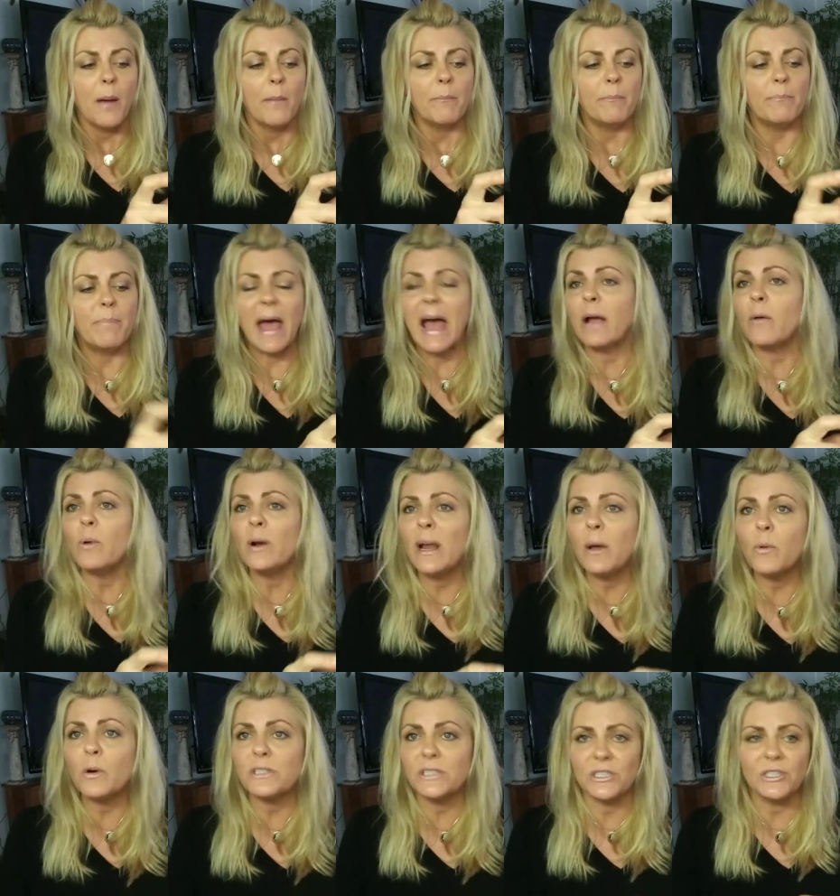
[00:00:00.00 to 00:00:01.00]
Back when
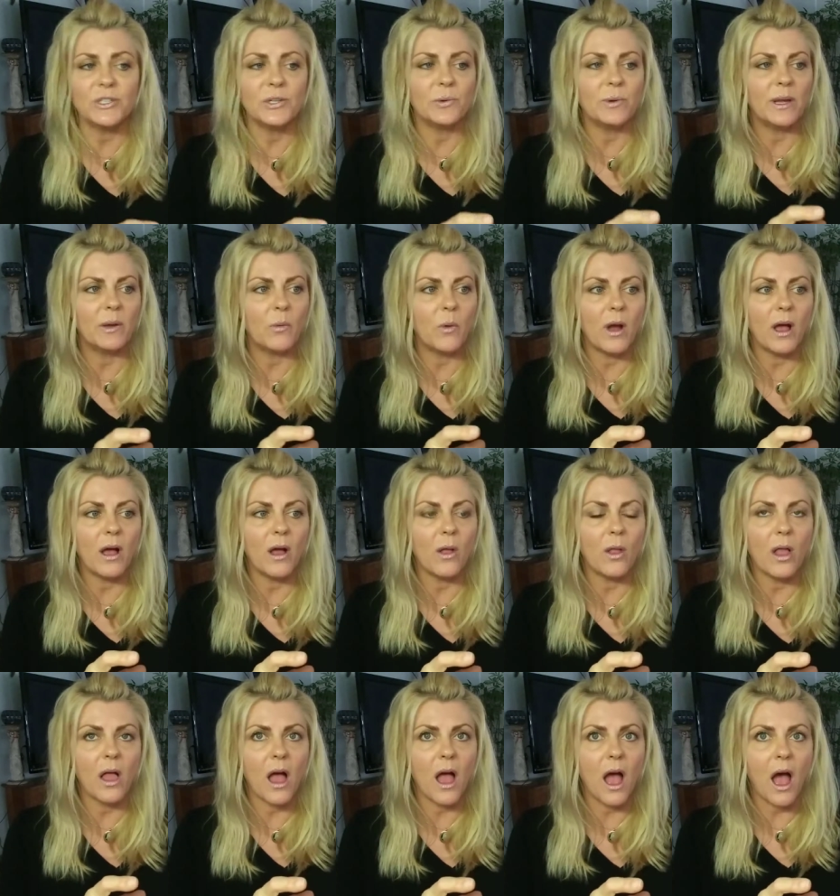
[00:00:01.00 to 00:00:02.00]
I wasn't doing
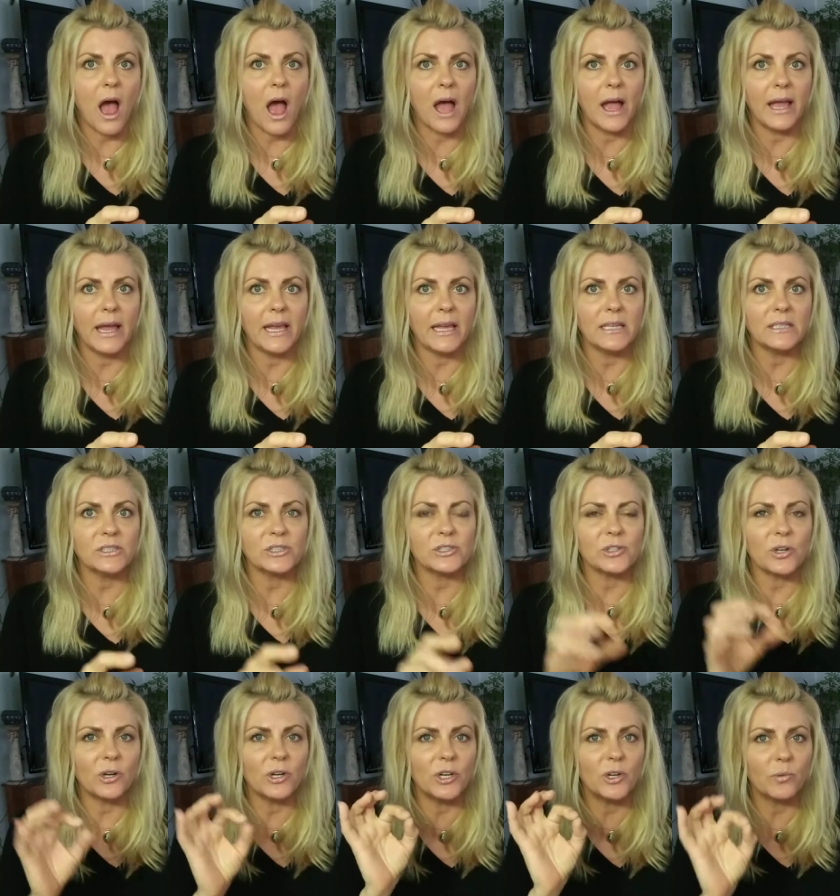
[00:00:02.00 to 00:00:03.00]
well, I
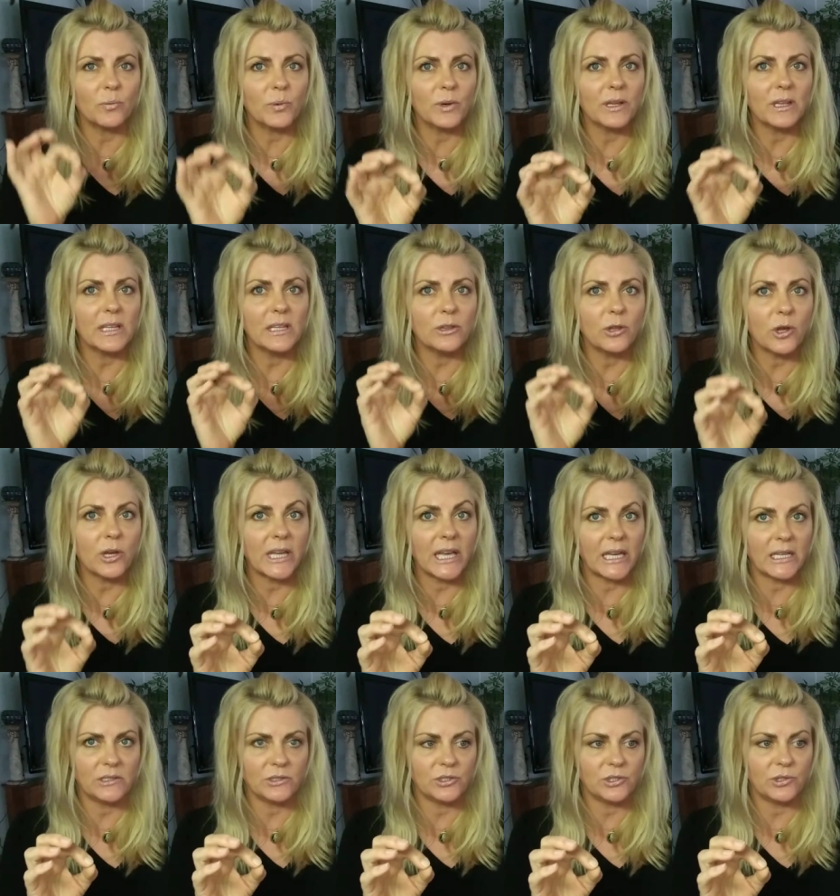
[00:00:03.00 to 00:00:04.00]
started to really look
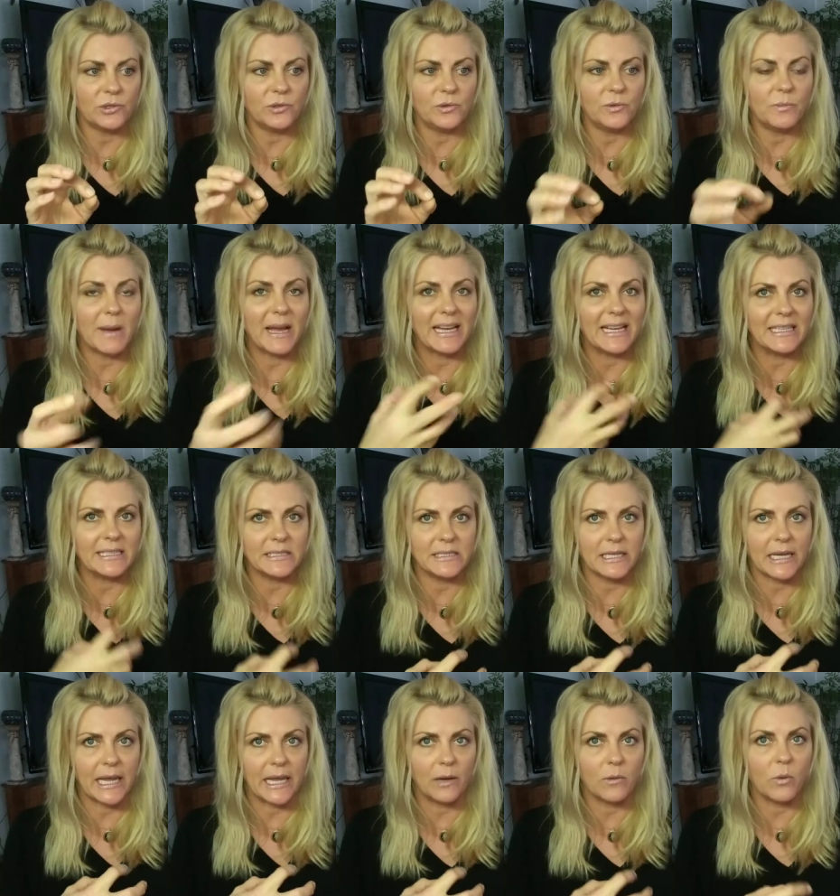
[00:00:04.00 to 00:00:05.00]
into my
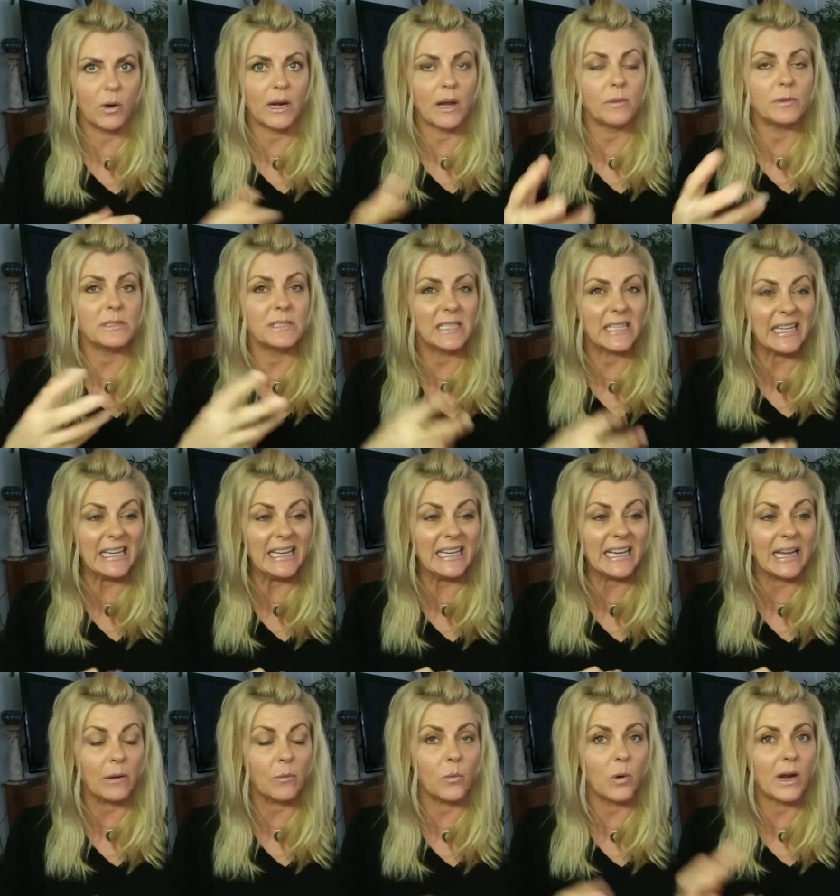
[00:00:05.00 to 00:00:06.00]
intake, what I was
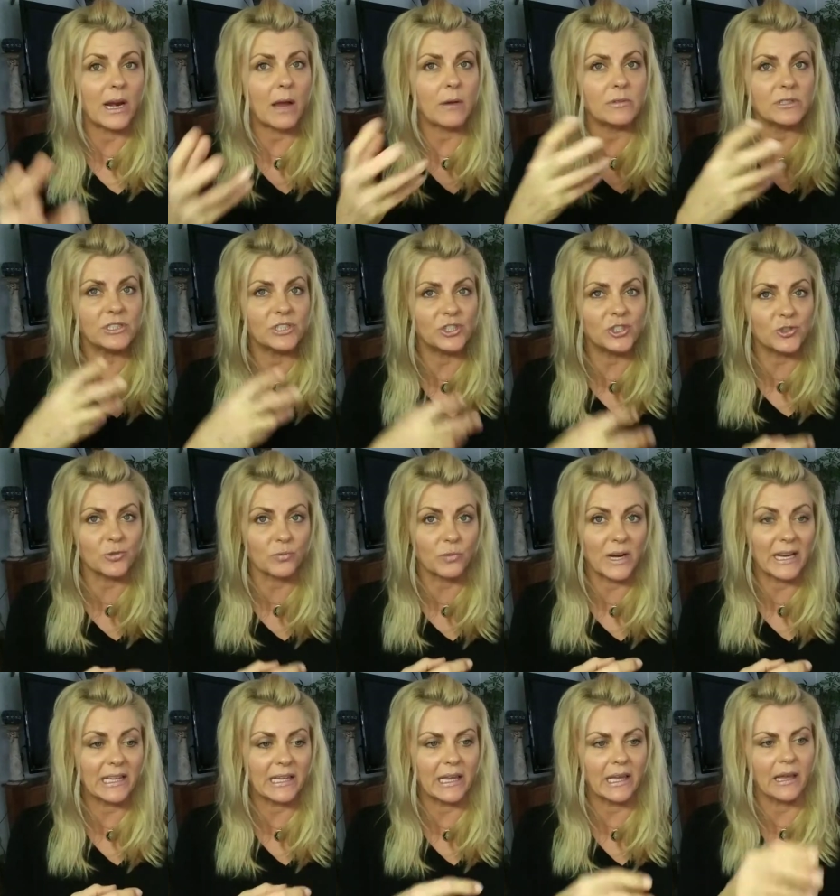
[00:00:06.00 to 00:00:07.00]
eating, what I was
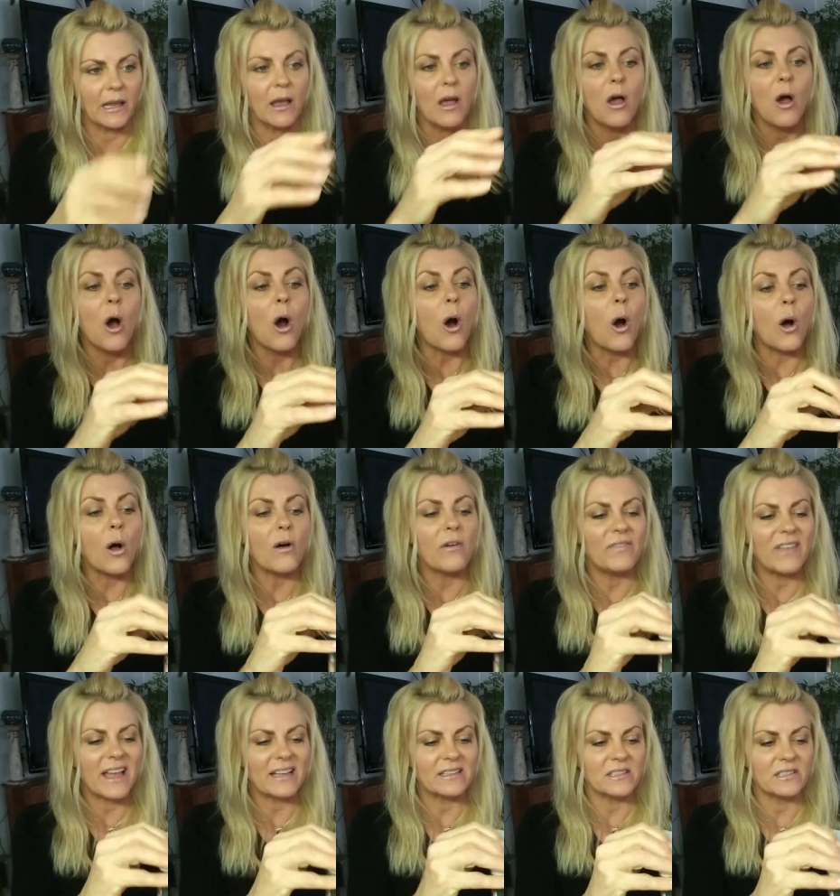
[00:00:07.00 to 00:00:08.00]
drinking, all
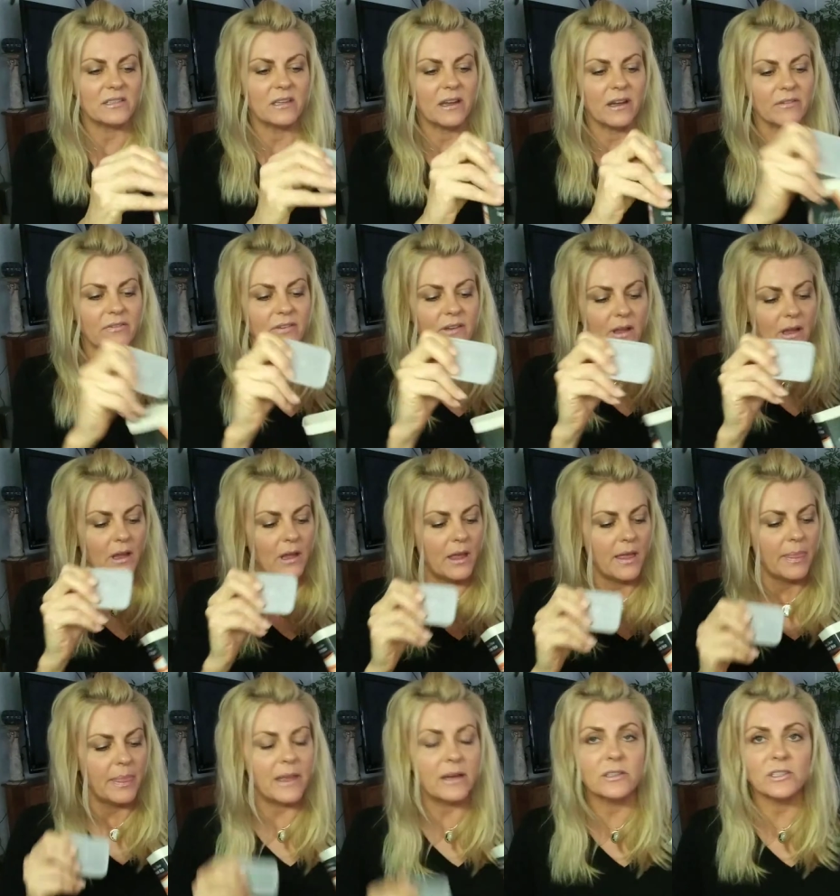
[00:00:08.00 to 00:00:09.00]
that stuff.
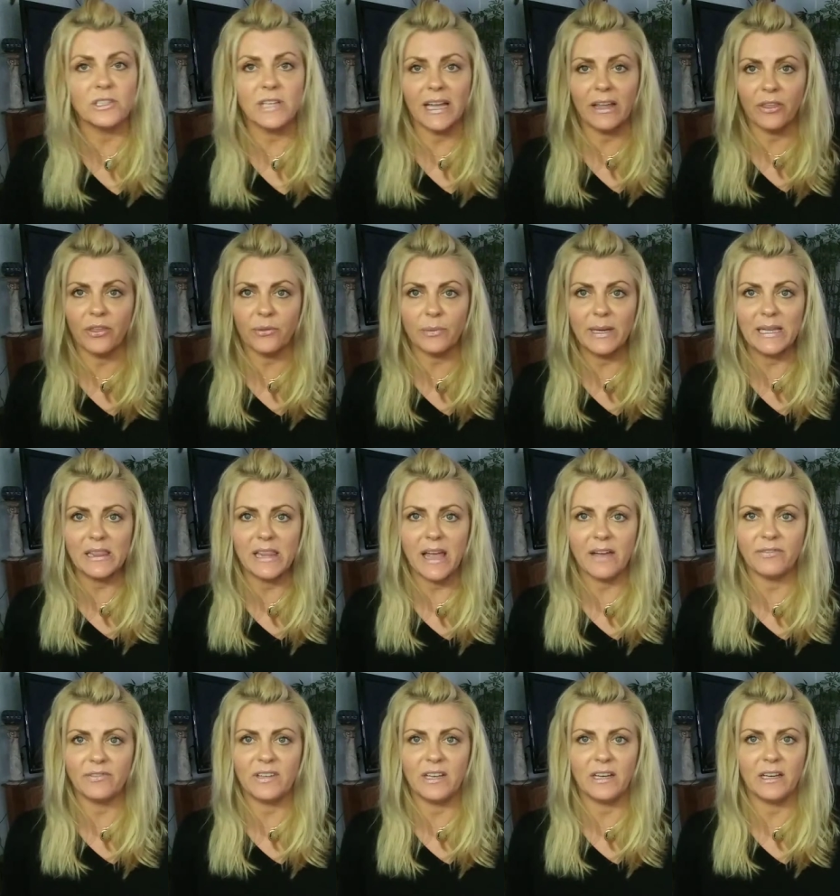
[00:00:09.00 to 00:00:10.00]
There's like three
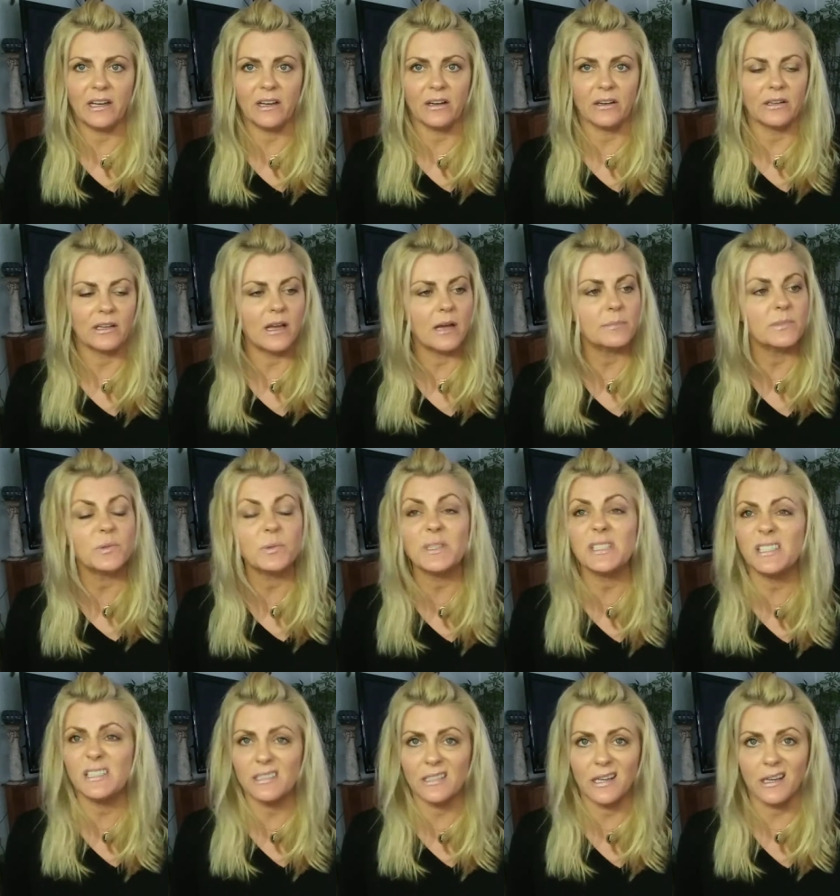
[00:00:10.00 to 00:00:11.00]
left in here. It comes with
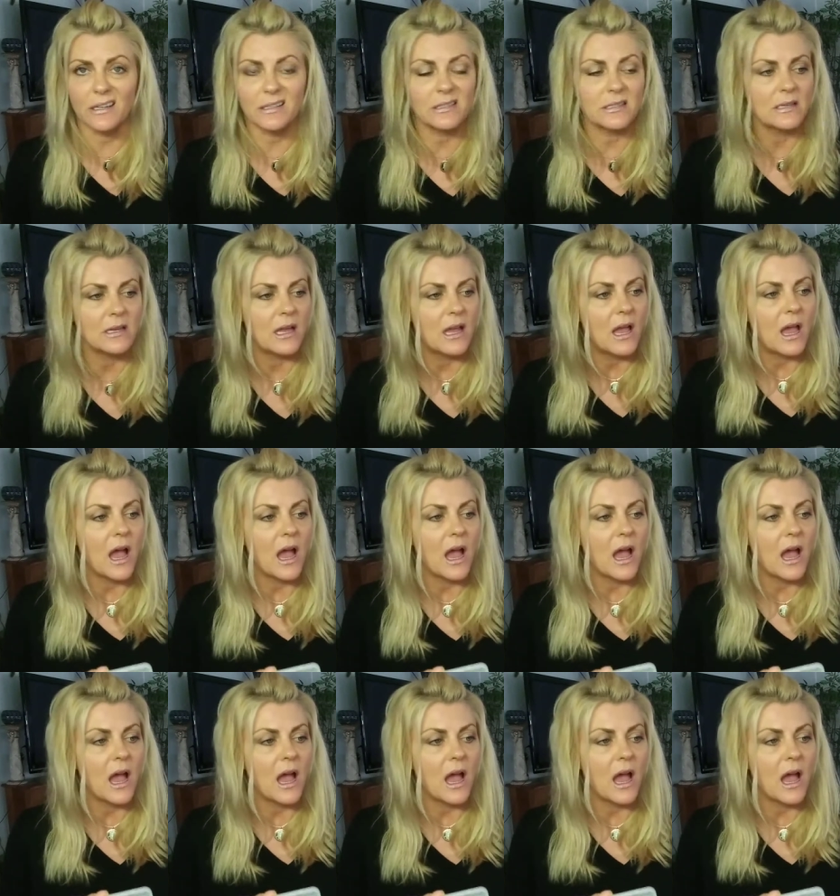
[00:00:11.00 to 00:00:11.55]
six.